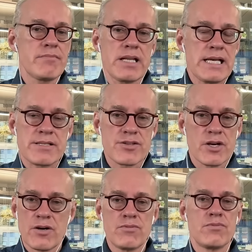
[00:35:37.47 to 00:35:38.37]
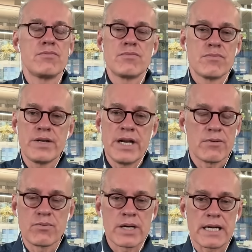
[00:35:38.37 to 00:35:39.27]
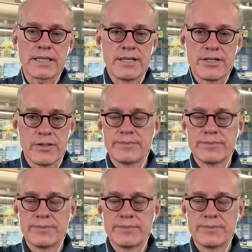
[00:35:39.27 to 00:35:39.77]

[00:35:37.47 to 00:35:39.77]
And so, you know, we're not going to do it,